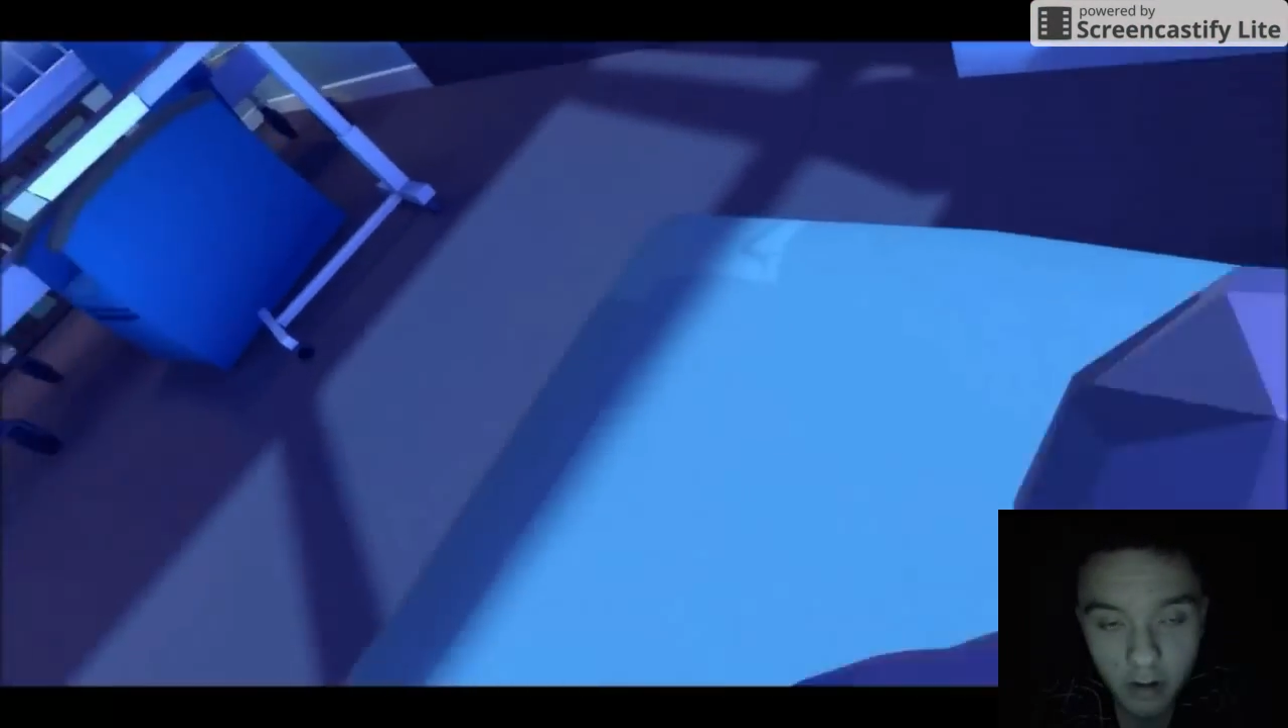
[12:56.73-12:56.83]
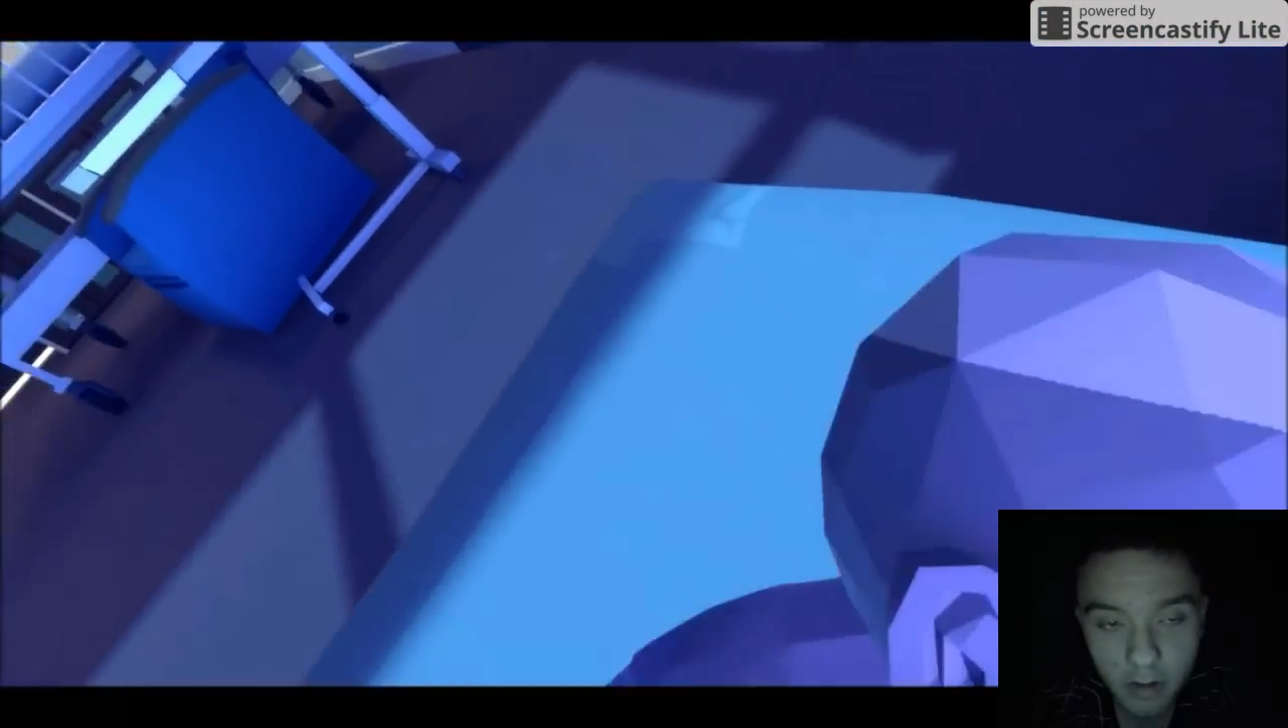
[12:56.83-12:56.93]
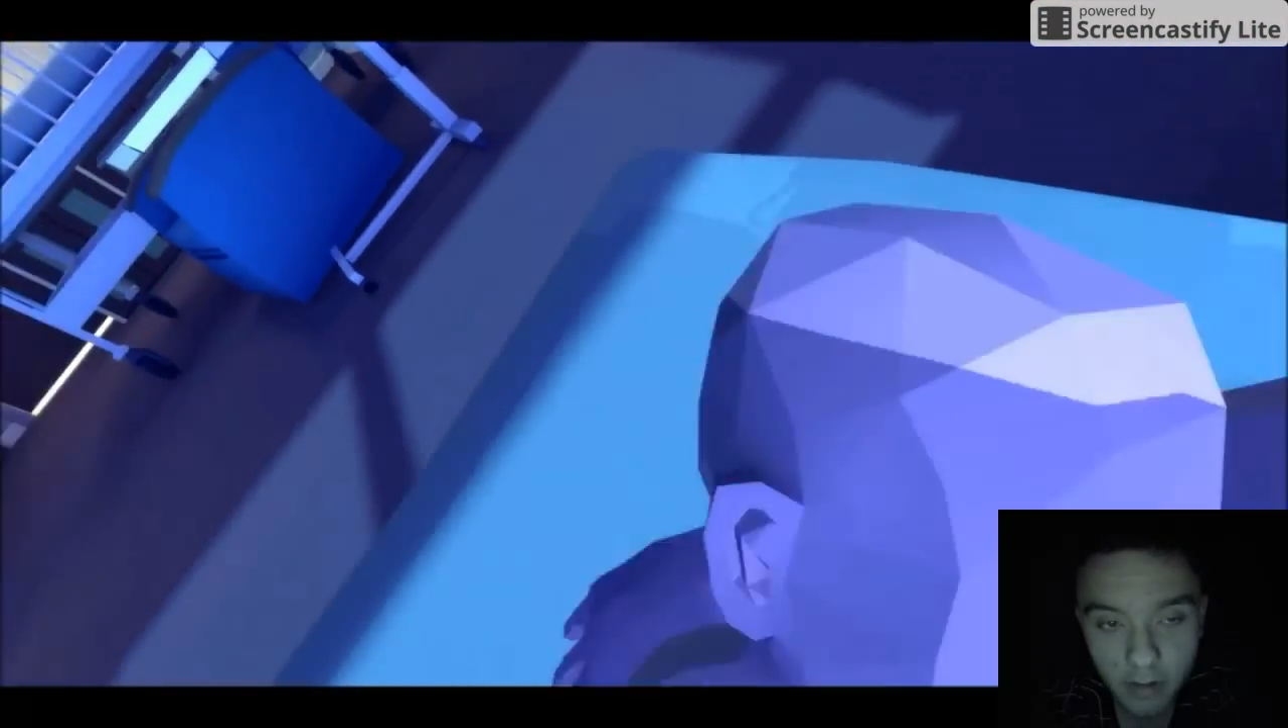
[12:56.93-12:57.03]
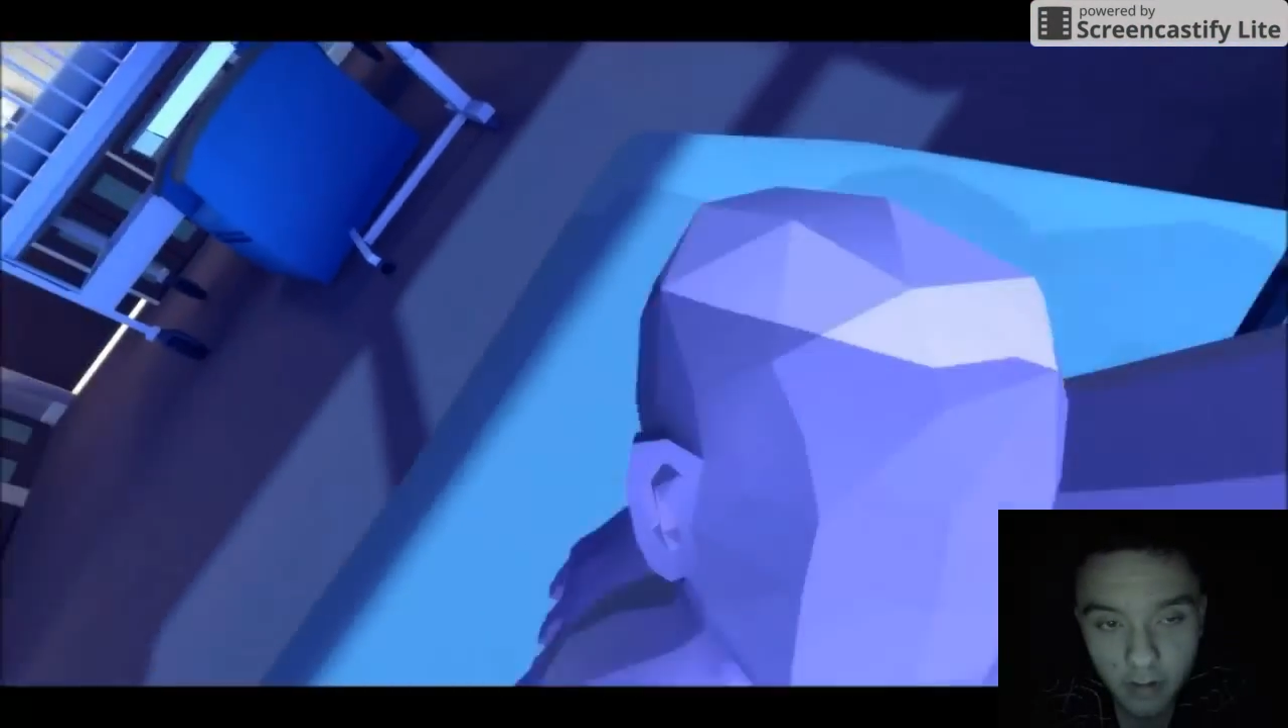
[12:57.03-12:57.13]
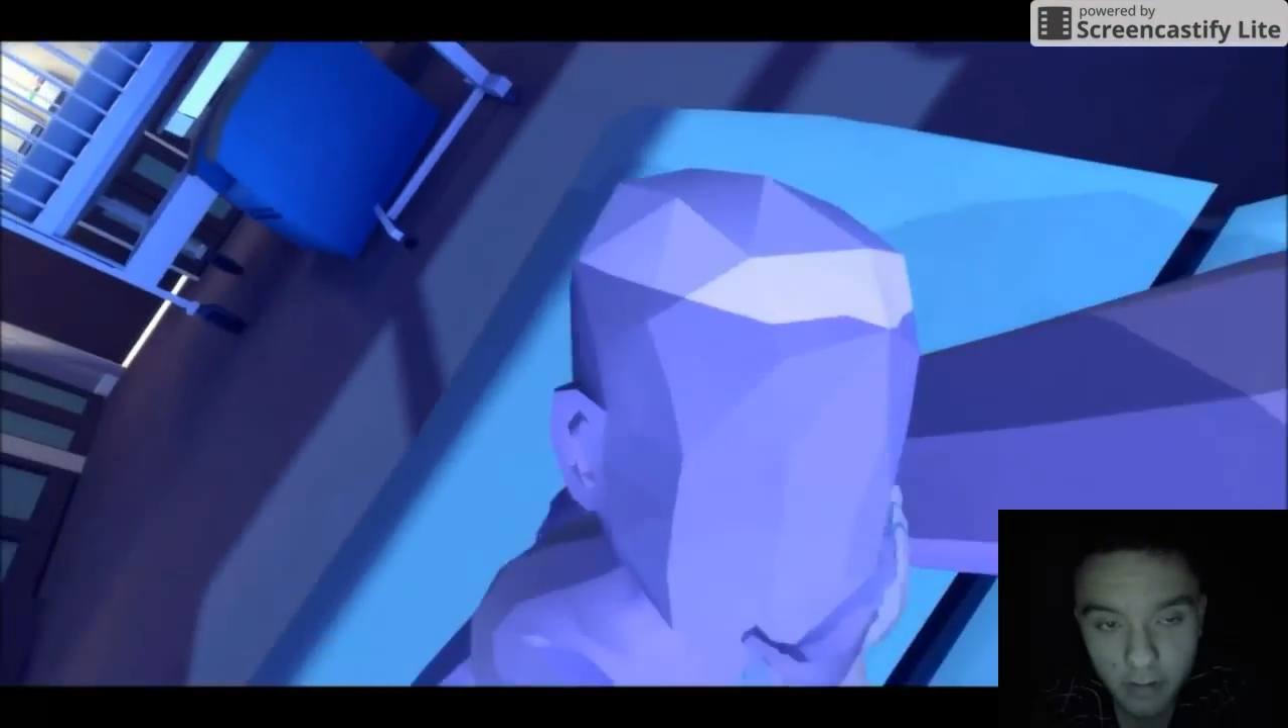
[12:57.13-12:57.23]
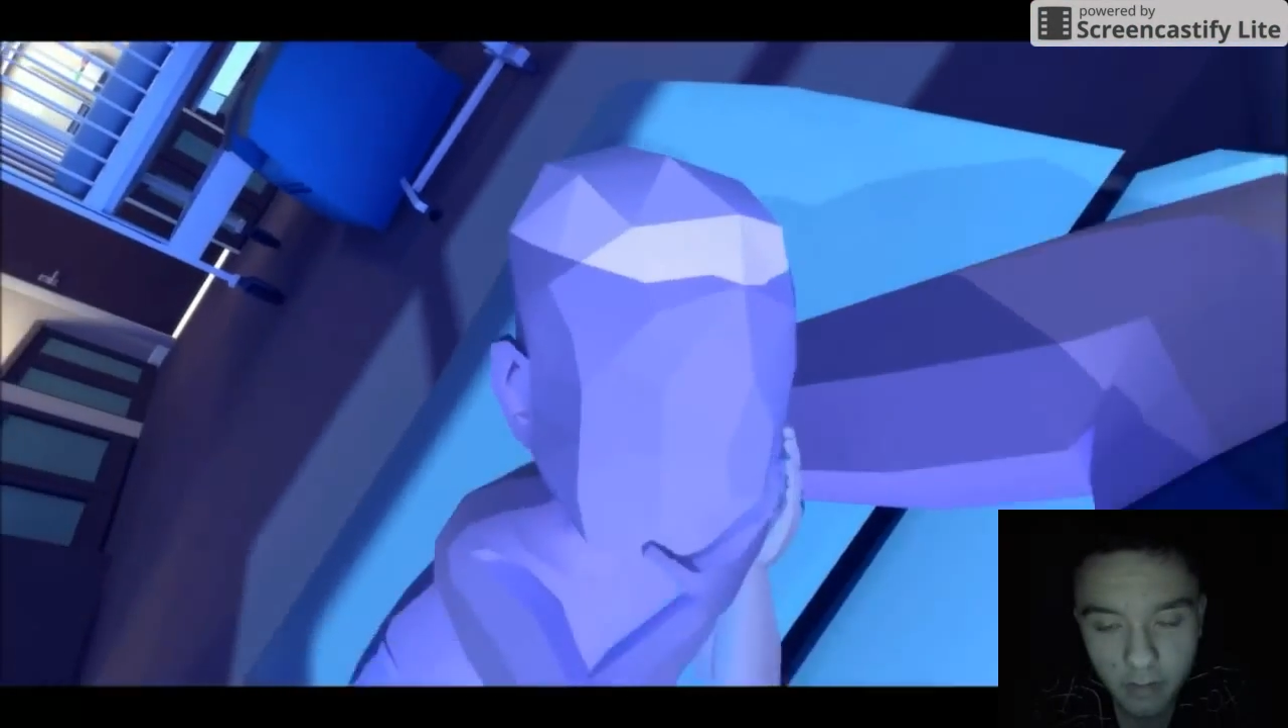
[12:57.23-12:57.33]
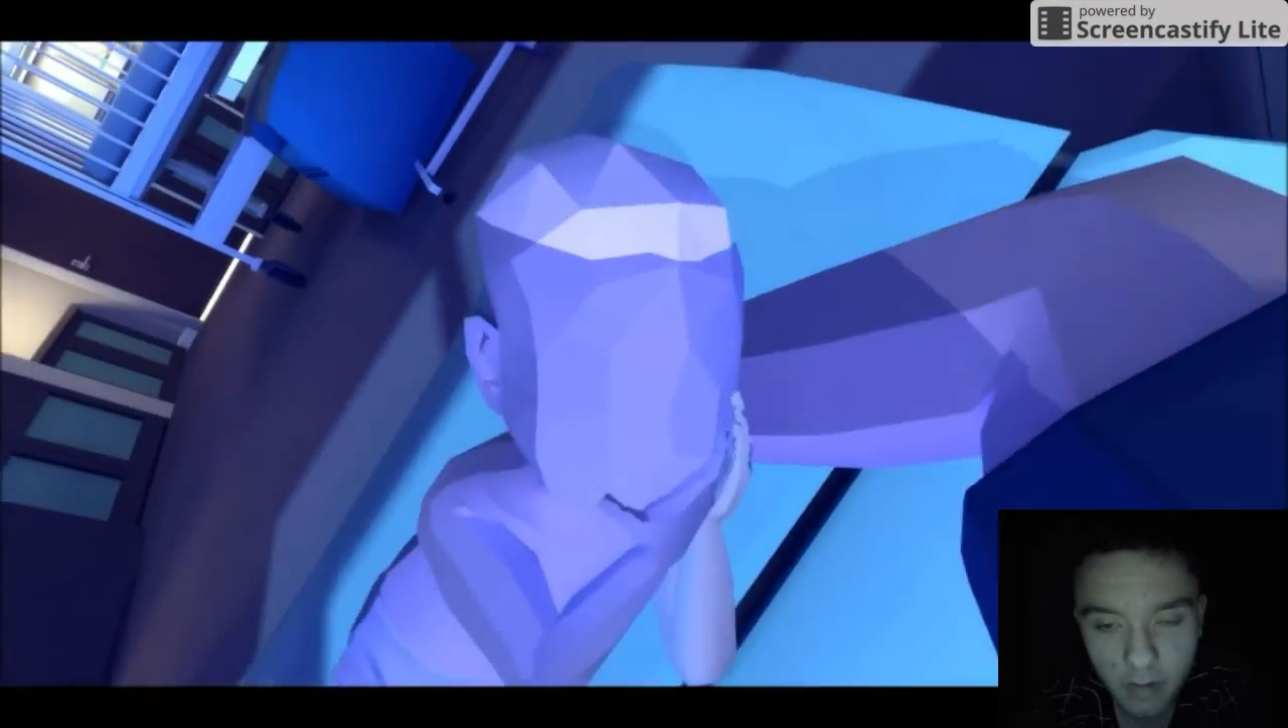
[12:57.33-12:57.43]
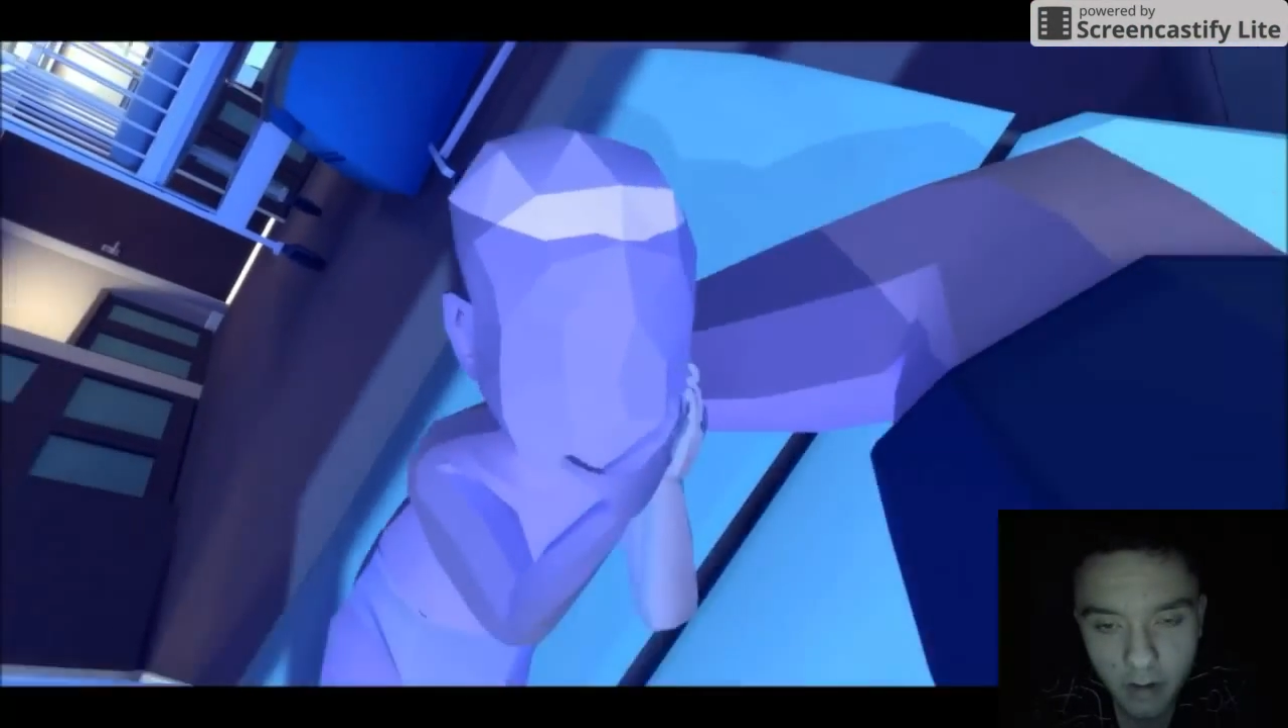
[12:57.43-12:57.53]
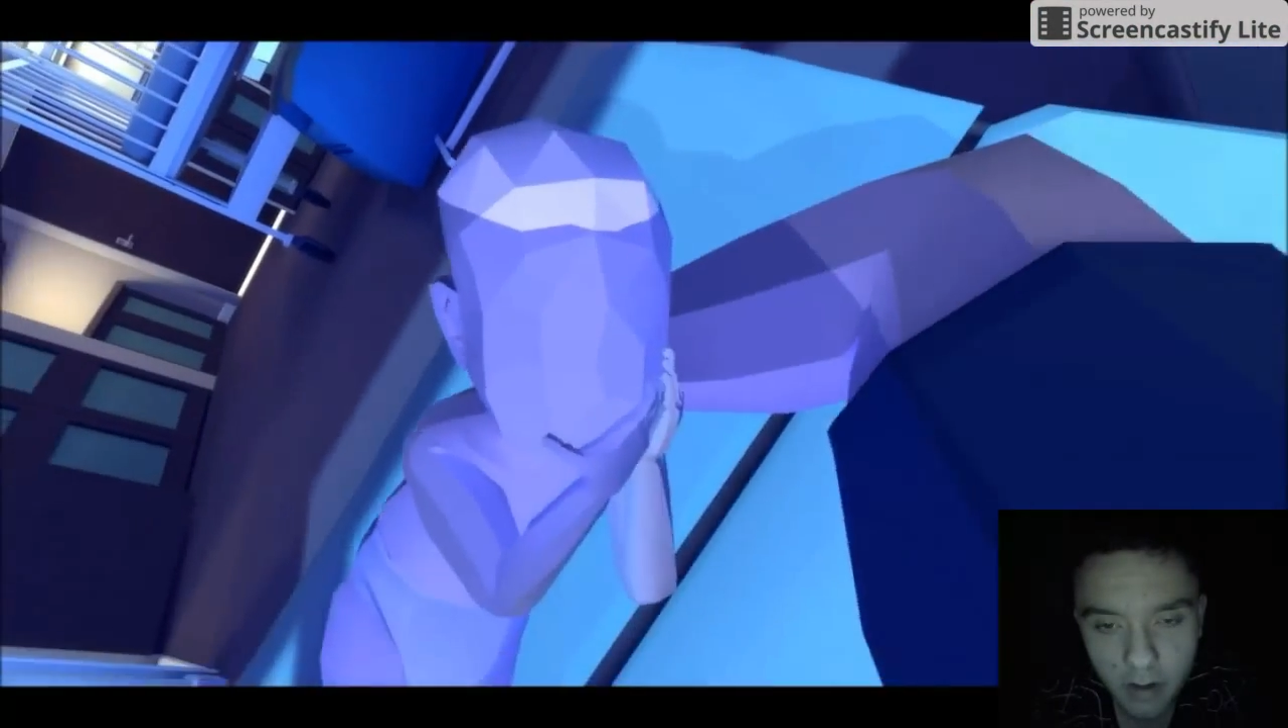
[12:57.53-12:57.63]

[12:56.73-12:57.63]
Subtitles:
cutscene.